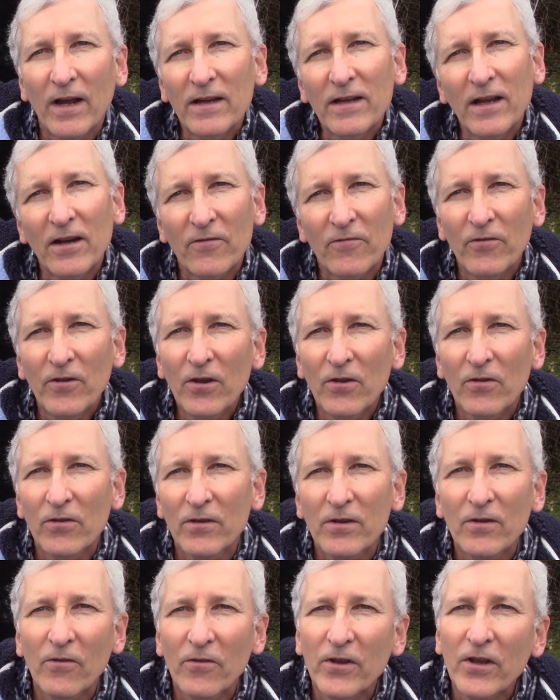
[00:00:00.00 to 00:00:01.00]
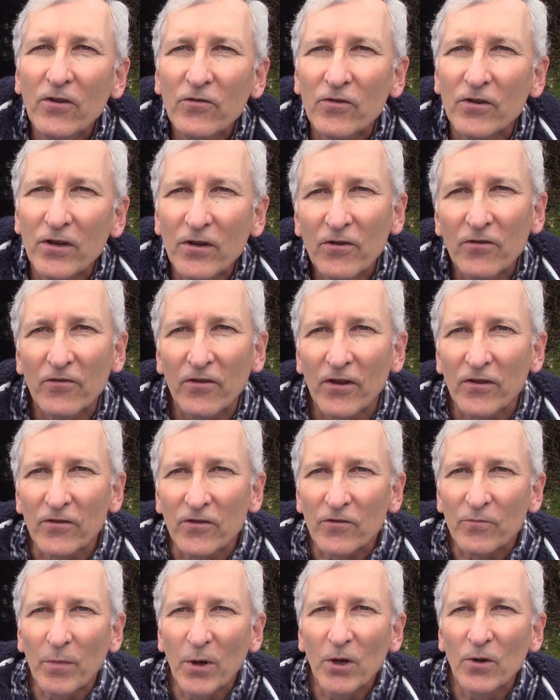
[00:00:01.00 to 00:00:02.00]
I got to figure that, you know, the engineers on
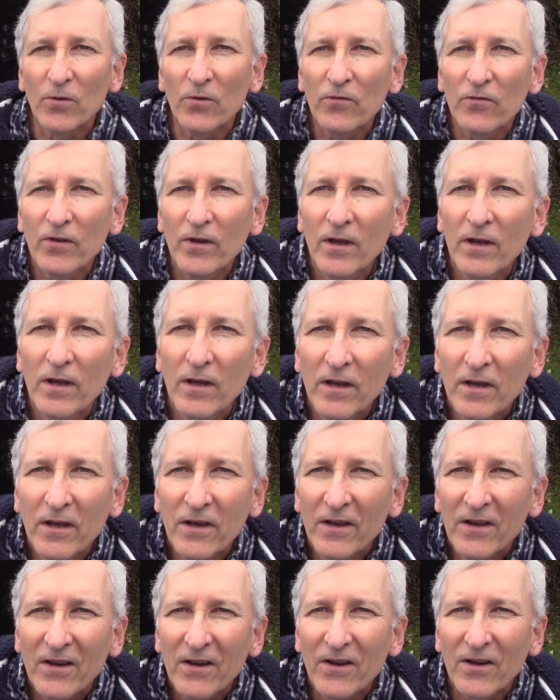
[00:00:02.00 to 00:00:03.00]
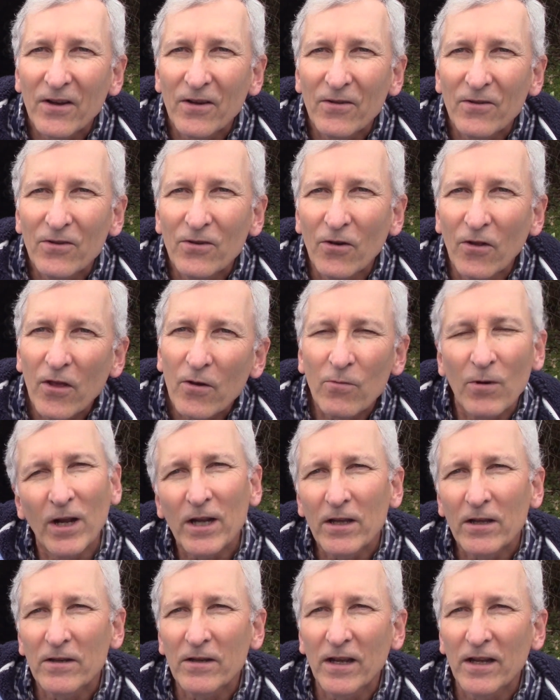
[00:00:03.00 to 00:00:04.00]
these boats, uh, you know, they
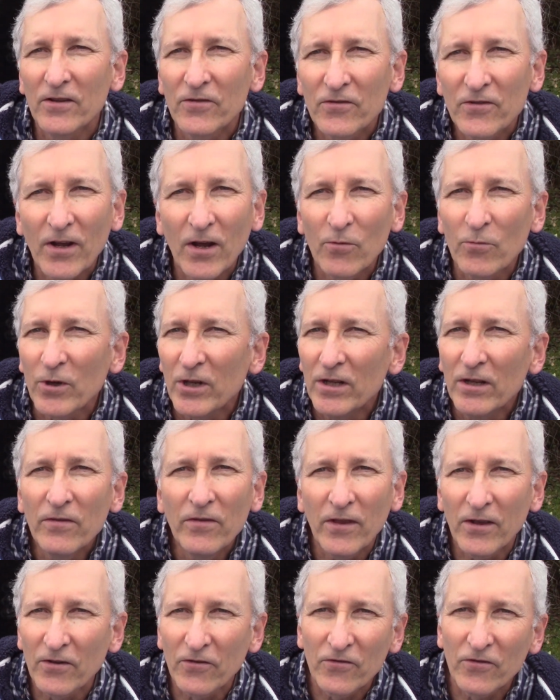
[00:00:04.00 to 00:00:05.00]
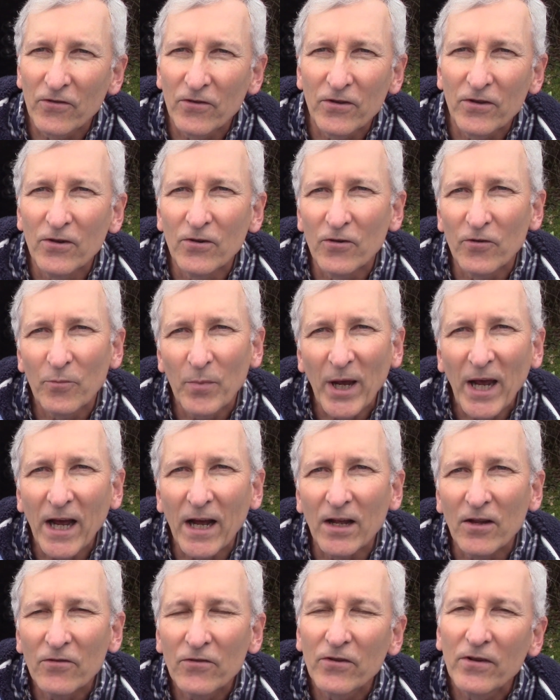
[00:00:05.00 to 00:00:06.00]
recognized how we did things in the years
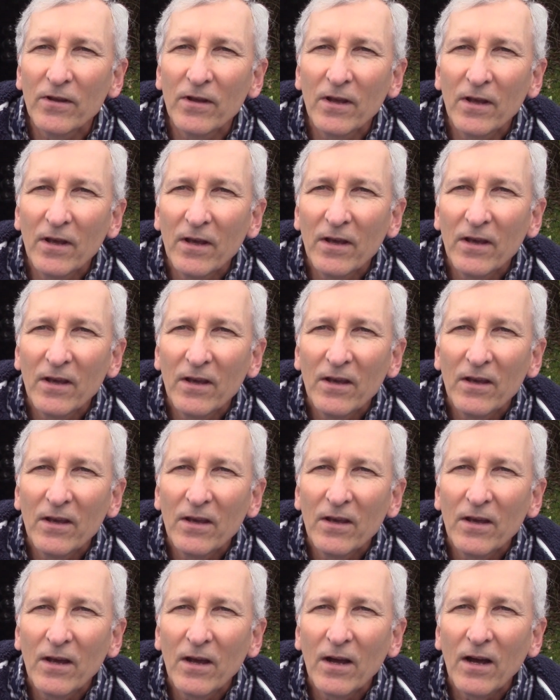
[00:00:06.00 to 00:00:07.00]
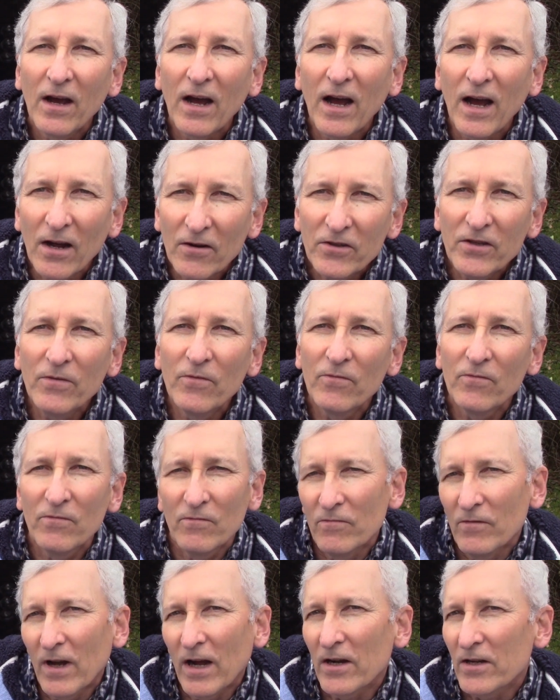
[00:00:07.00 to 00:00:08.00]
past. How do you,
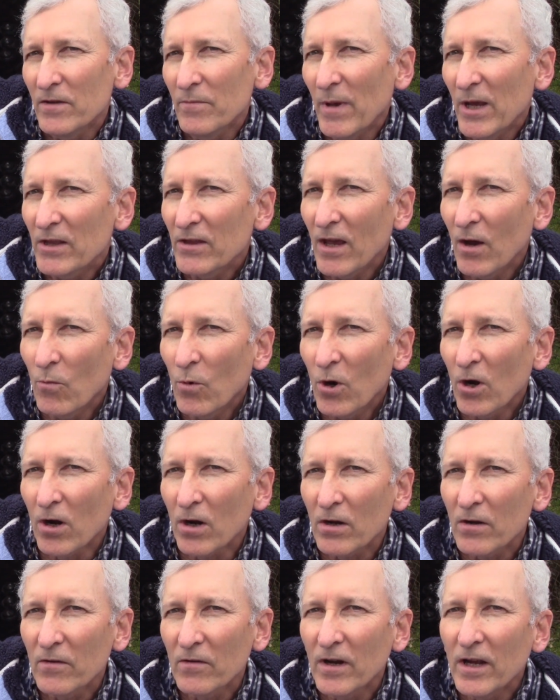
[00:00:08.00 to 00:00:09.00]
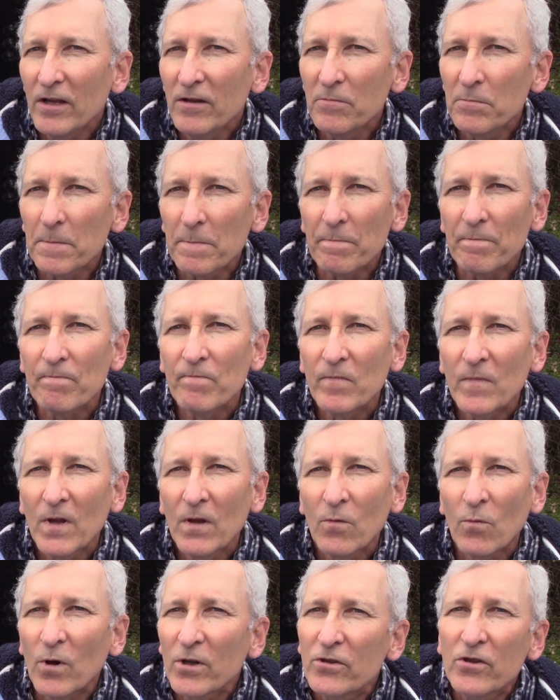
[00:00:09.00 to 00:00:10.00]
how do you make that work, right?
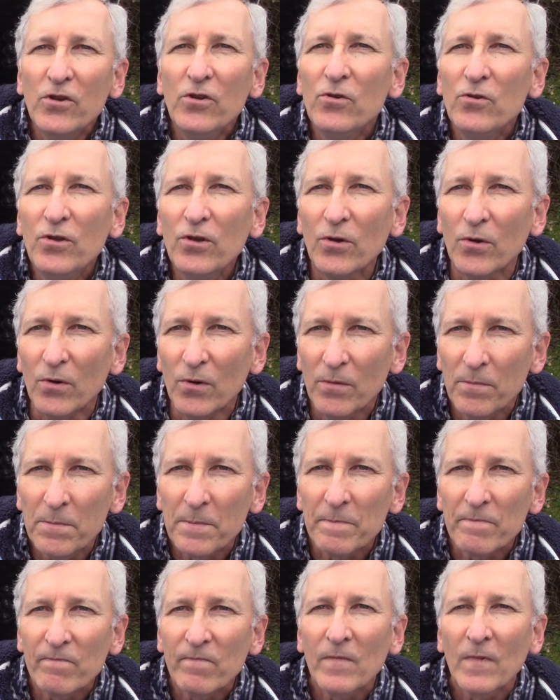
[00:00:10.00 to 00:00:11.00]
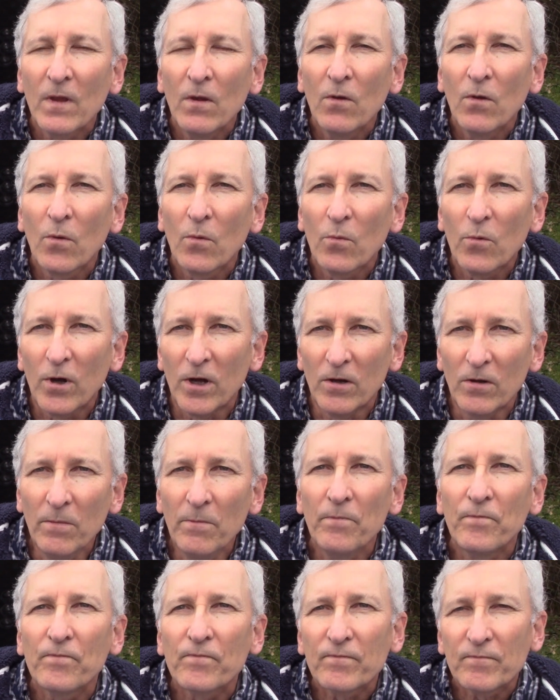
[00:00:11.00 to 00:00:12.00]
What can you do?
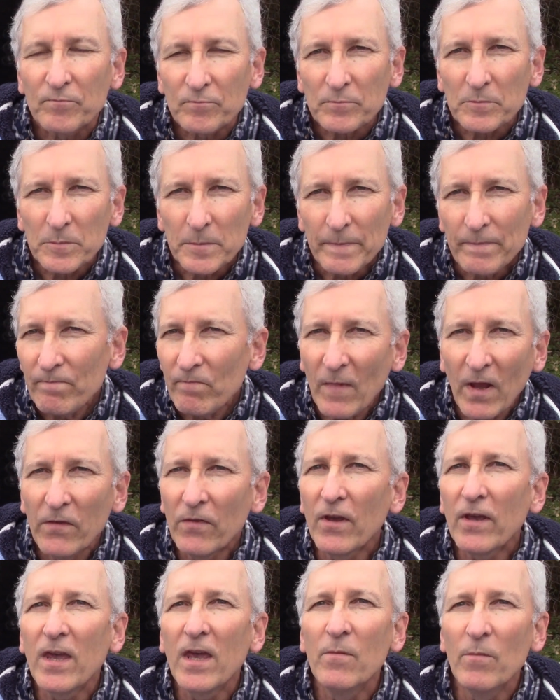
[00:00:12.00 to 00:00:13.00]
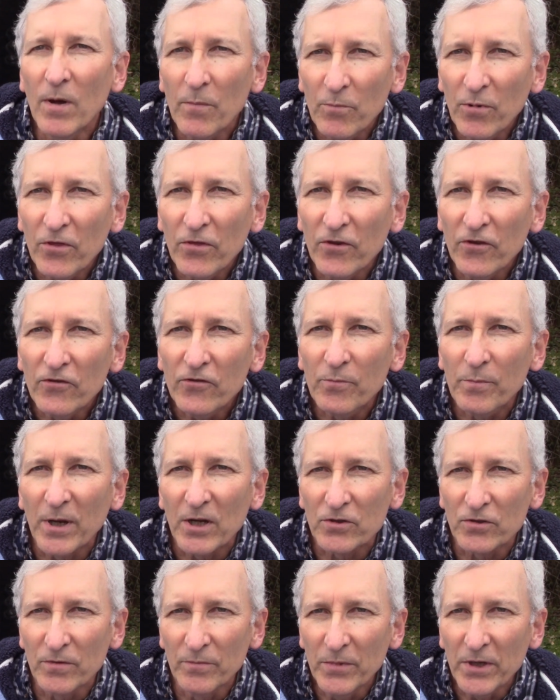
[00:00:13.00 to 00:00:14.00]
Well, they came up with this
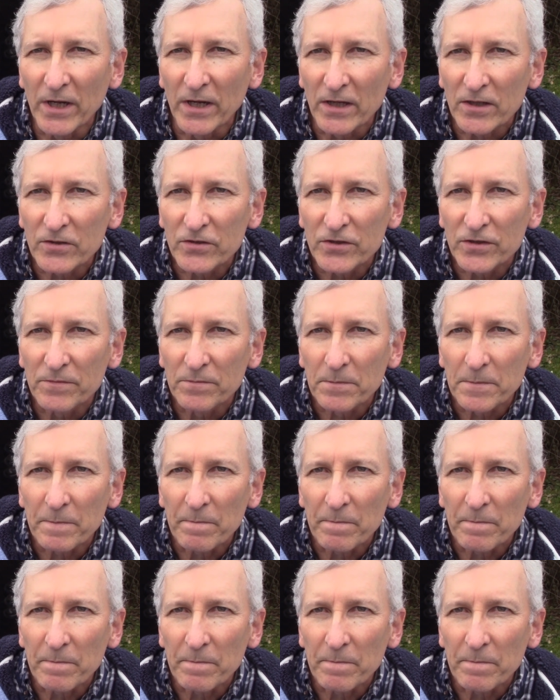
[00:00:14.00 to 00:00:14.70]
special mix.